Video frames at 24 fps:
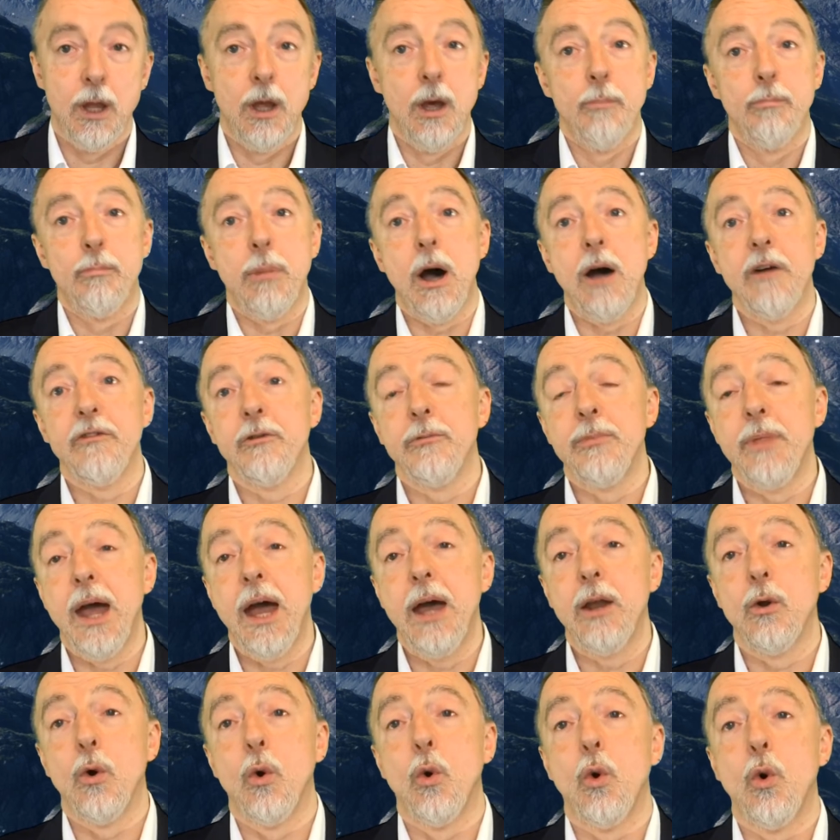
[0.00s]
Apart from
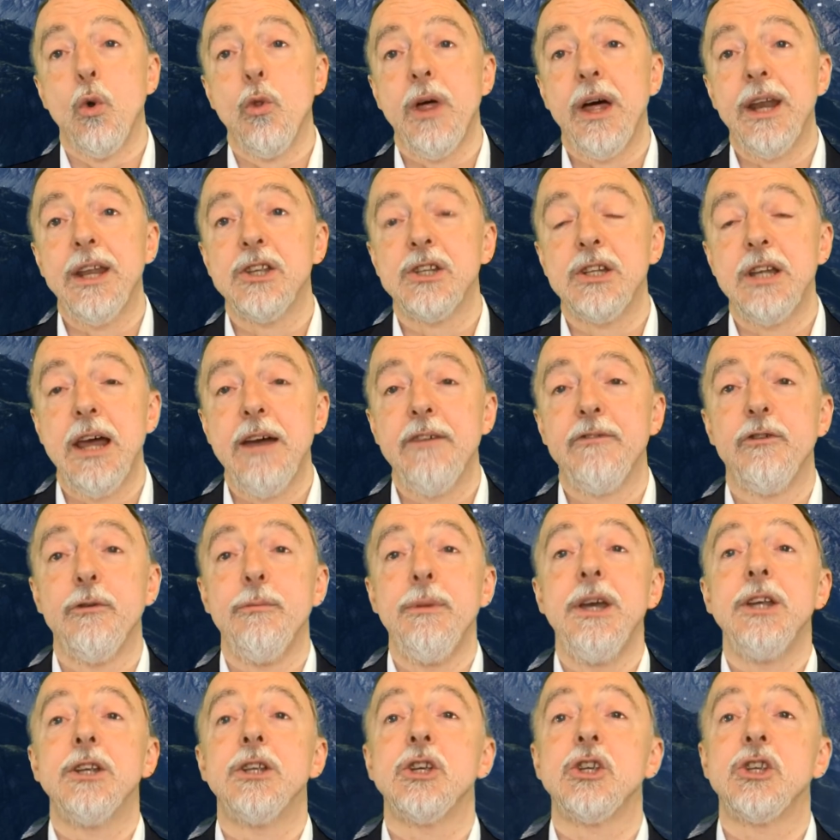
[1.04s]
that, all that is left for
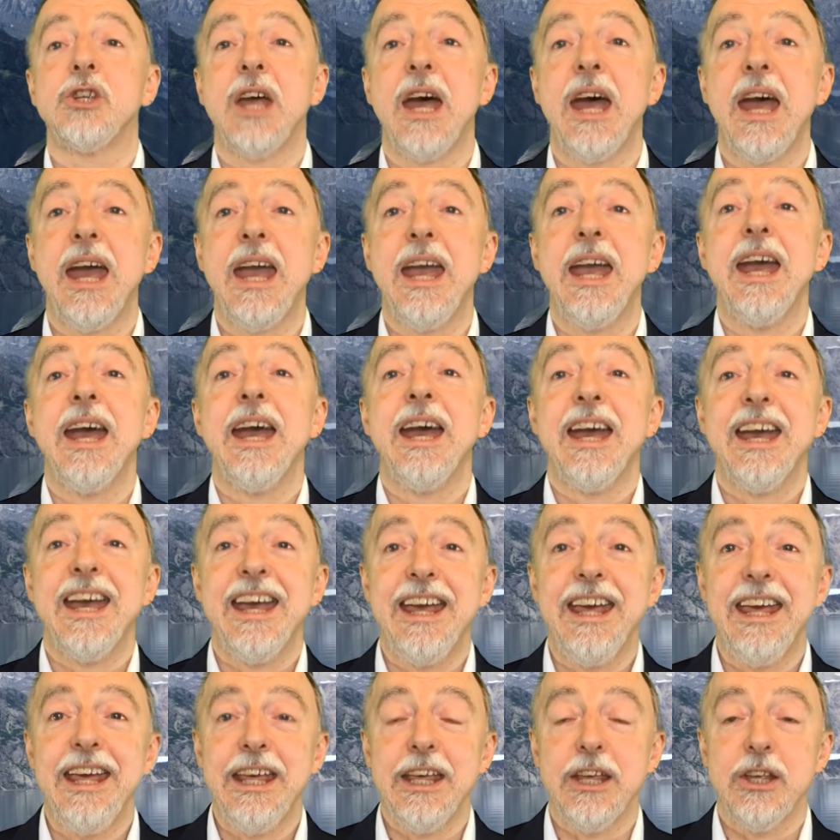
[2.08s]
me to say
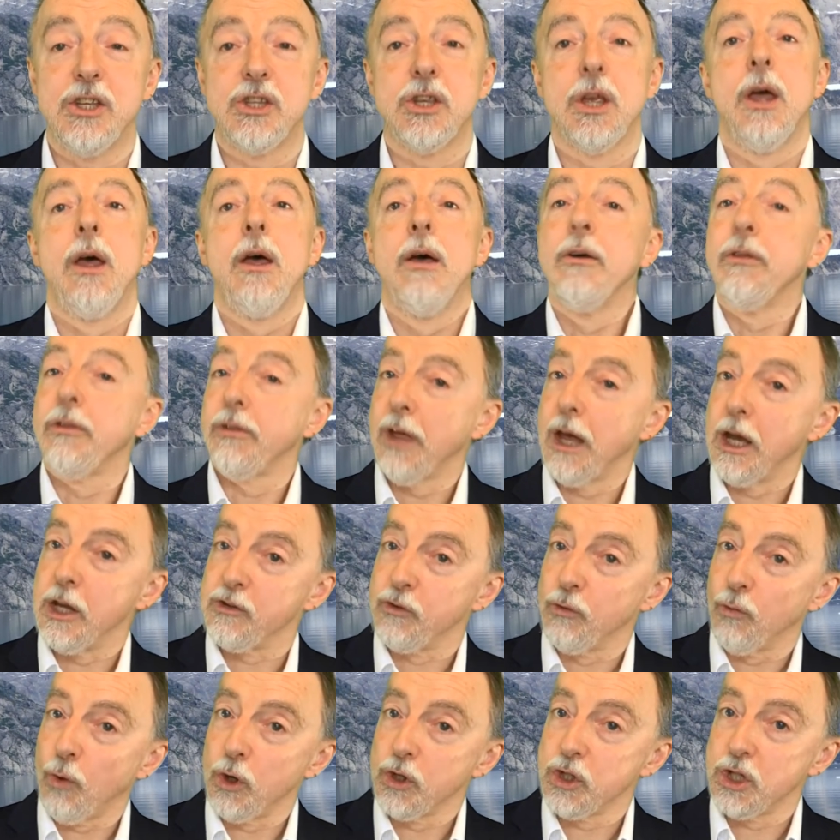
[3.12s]
is thanks for
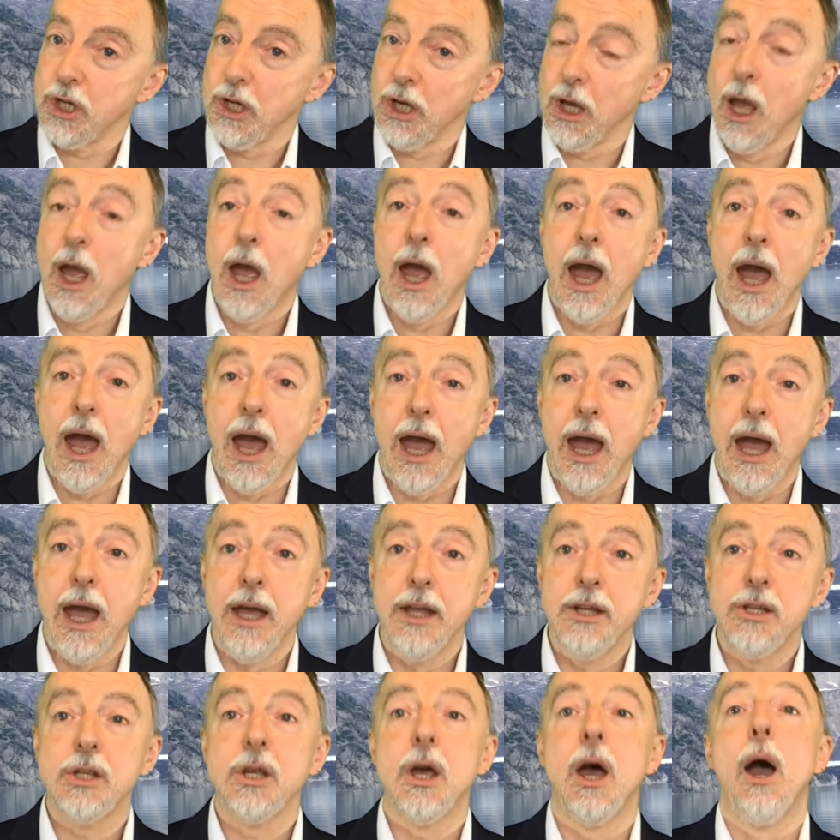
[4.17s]
watching
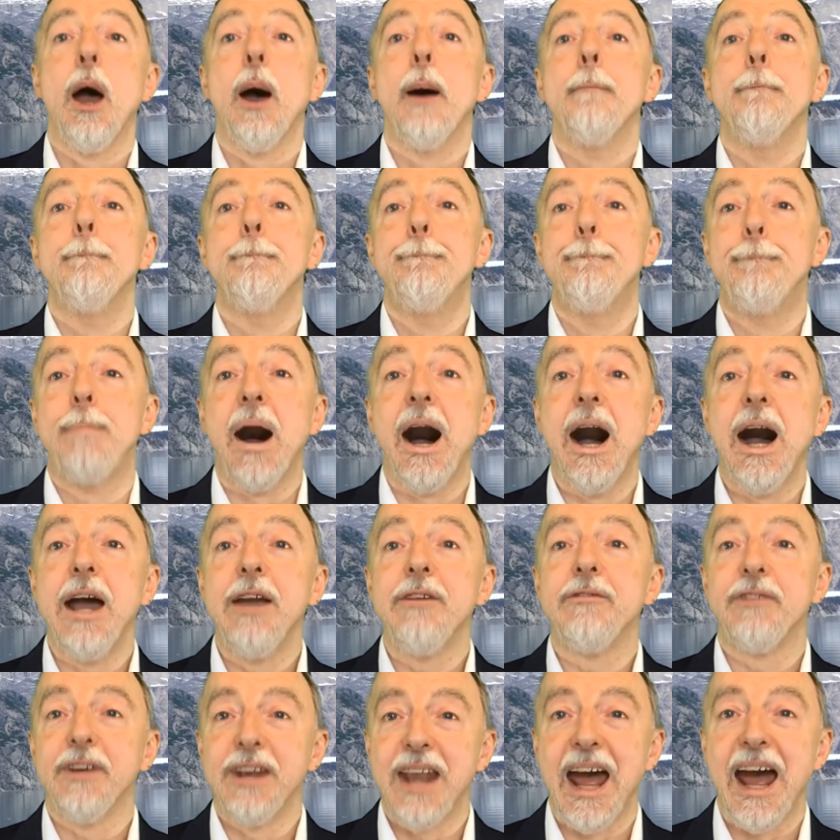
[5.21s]
and bye
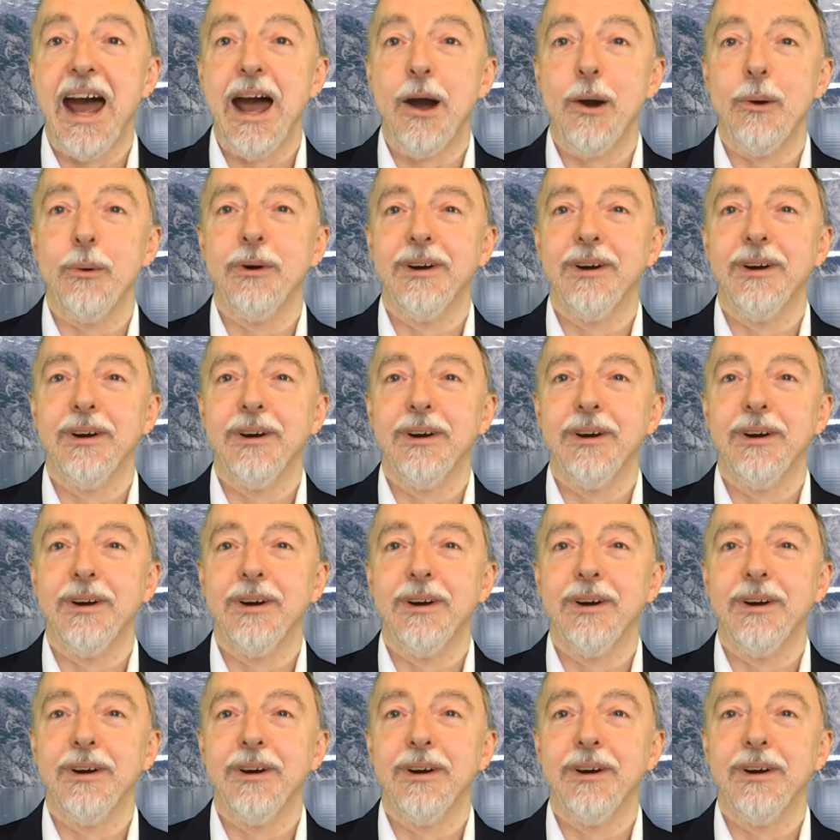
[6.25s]
for now.